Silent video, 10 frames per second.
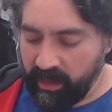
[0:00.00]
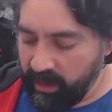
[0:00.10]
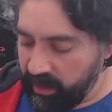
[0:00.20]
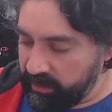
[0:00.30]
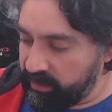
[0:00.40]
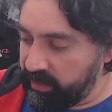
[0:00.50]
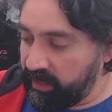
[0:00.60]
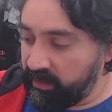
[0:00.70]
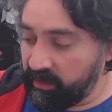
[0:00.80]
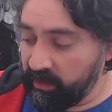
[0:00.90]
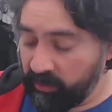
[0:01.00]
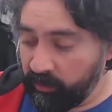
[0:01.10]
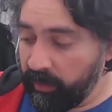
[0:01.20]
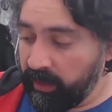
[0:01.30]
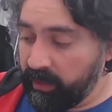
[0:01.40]
a decent
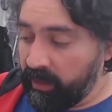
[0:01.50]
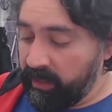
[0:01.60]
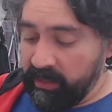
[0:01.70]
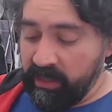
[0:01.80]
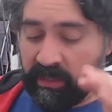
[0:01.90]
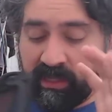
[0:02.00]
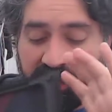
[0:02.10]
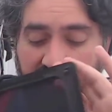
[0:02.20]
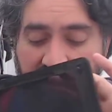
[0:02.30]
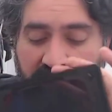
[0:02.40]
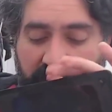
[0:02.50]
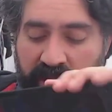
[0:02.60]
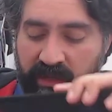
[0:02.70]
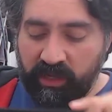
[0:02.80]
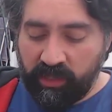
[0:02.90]
speaker in decent
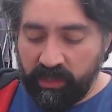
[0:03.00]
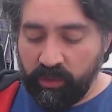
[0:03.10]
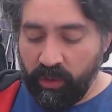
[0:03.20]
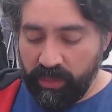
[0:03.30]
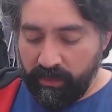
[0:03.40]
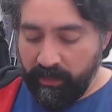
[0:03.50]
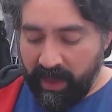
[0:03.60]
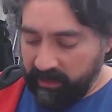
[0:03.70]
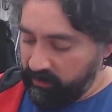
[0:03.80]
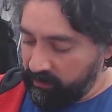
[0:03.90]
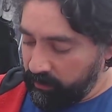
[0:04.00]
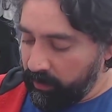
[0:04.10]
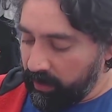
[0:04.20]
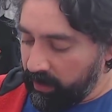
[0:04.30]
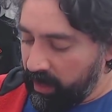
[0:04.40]
condition. Not the best,
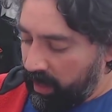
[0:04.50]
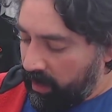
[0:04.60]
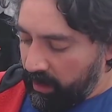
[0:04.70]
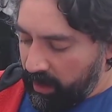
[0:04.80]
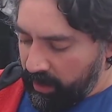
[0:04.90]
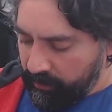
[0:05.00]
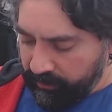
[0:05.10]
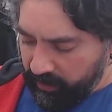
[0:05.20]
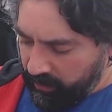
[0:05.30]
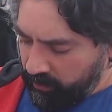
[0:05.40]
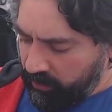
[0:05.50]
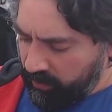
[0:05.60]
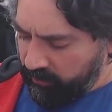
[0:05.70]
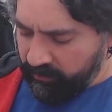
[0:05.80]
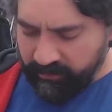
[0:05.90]
but
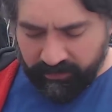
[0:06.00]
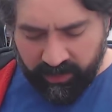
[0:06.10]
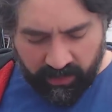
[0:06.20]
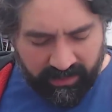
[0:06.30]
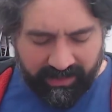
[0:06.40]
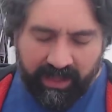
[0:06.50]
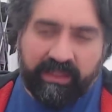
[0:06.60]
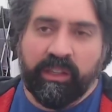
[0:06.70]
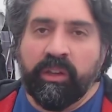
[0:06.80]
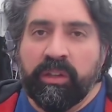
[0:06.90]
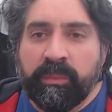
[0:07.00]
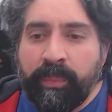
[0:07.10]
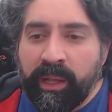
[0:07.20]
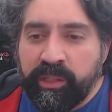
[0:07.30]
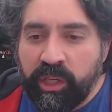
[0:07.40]
good. You know, it's a good
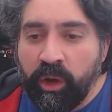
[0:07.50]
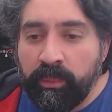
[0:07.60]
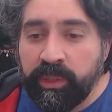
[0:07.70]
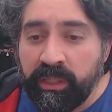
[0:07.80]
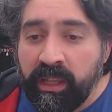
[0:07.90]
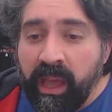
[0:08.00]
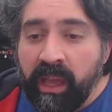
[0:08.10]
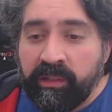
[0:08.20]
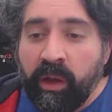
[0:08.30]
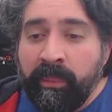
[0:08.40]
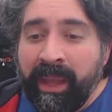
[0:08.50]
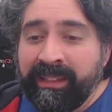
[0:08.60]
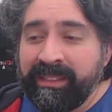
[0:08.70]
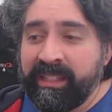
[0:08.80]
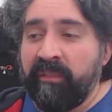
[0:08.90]
budget option. So I
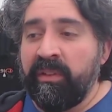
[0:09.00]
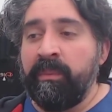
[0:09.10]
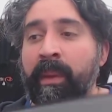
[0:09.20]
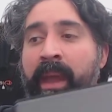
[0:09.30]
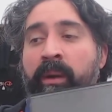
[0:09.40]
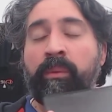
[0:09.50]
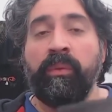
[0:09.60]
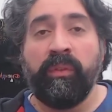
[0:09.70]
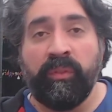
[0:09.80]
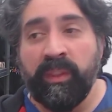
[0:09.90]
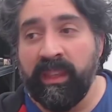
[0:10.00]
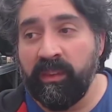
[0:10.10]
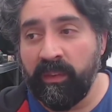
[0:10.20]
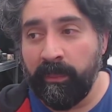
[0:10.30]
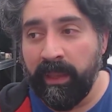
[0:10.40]
paid £7 for
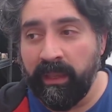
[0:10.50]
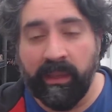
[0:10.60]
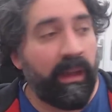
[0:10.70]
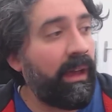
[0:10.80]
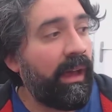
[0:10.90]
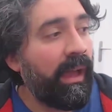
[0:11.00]
this speaker,